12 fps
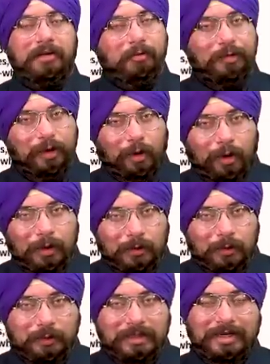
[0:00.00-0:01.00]
We all
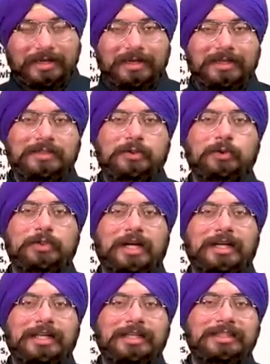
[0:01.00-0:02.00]
know that Indian
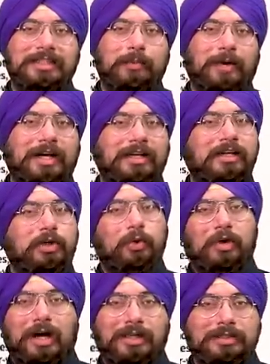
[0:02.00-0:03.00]
society is divided into
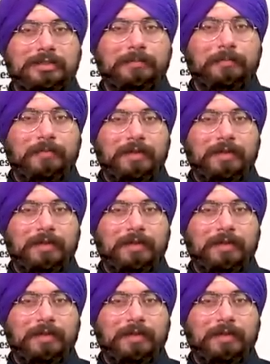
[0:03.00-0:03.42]
caste